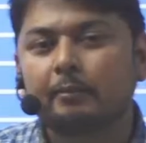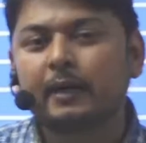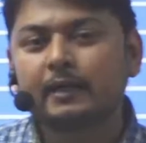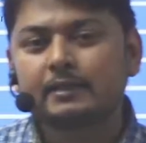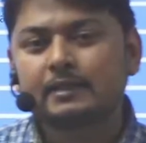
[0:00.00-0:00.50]

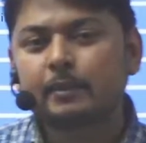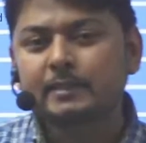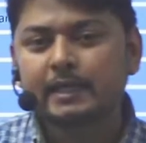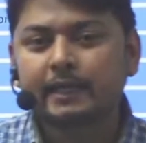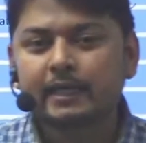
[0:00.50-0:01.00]
But some
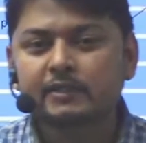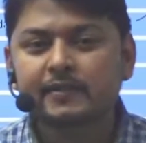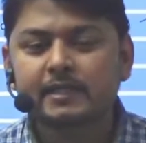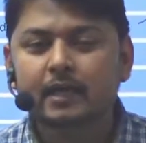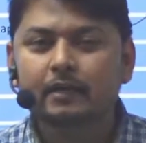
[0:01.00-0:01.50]
cities
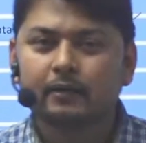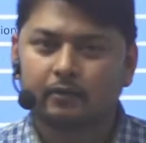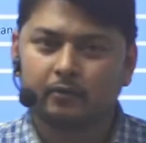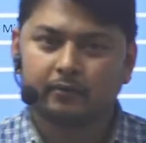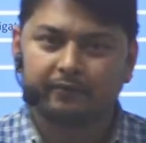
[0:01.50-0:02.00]
which are
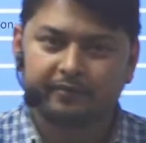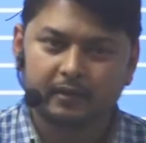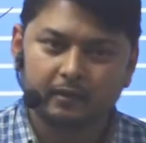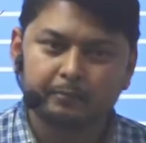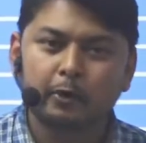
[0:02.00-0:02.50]

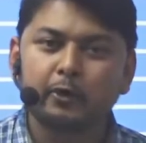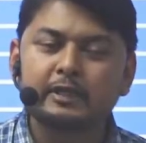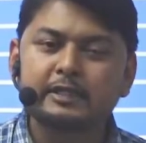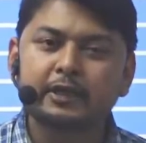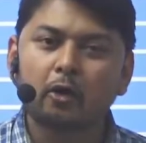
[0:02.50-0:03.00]

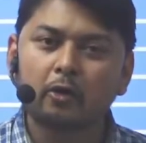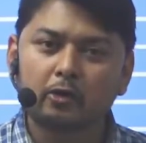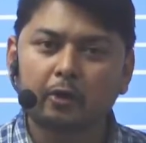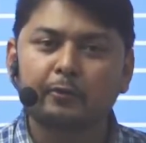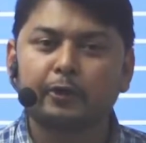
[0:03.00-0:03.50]
producing or
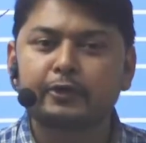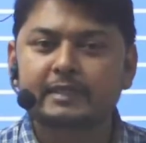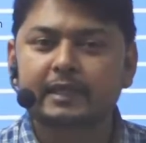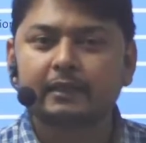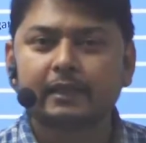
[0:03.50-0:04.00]

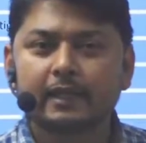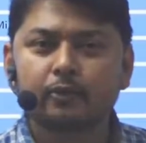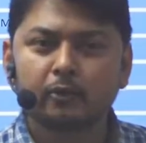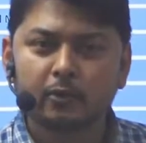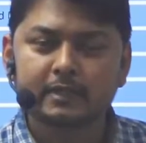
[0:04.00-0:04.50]
non-producing,
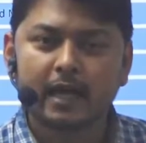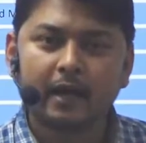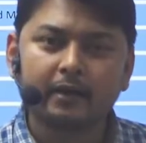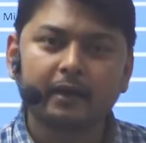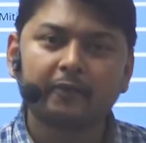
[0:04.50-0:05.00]
those
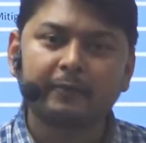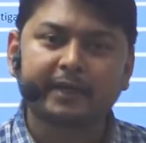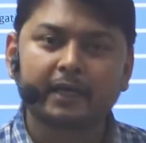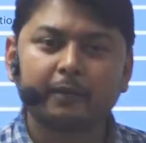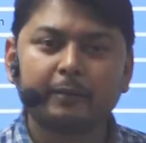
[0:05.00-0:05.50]
are
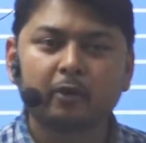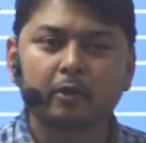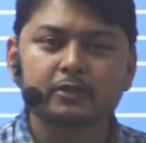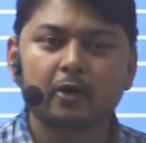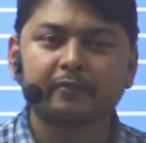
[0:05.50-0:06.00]
affected
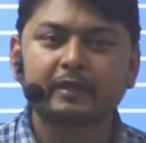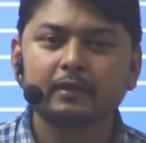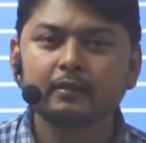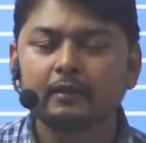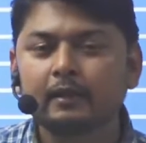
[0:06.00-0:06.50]
because of
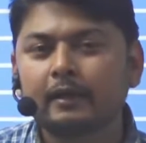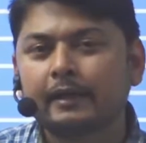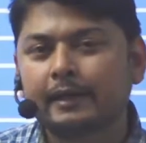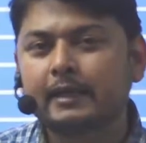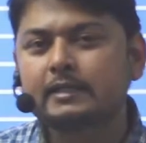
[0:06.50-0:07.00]
the
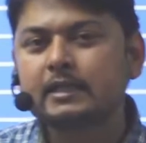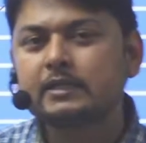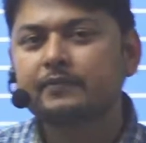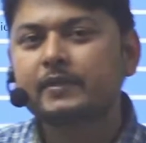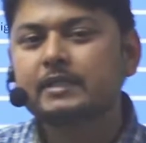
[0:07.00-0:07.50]

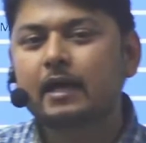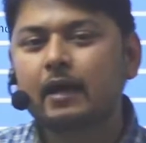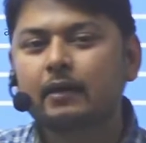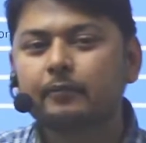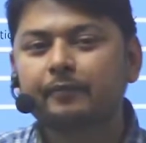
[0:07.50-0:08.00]
regions which
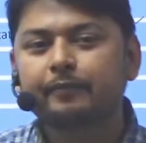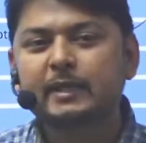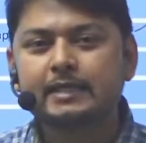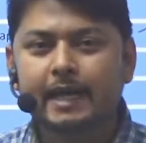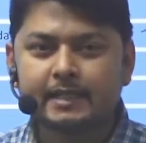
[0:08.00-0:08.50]
are
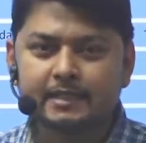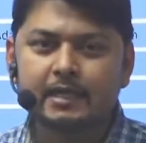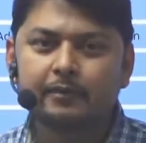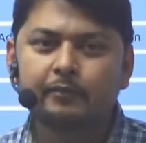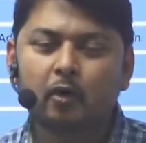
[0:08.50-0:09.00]
besides
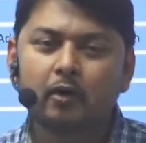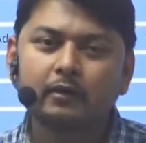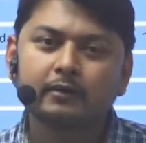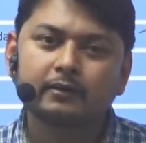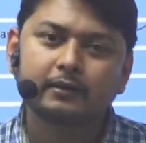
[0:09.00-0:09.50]
them
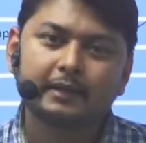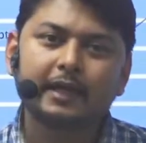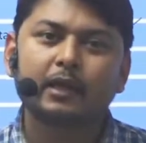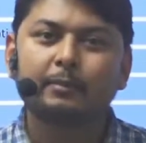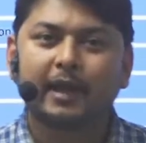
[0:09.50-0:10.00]
or
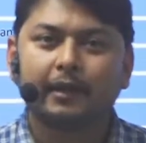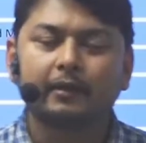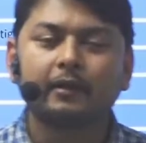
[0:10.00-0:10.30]
nearby.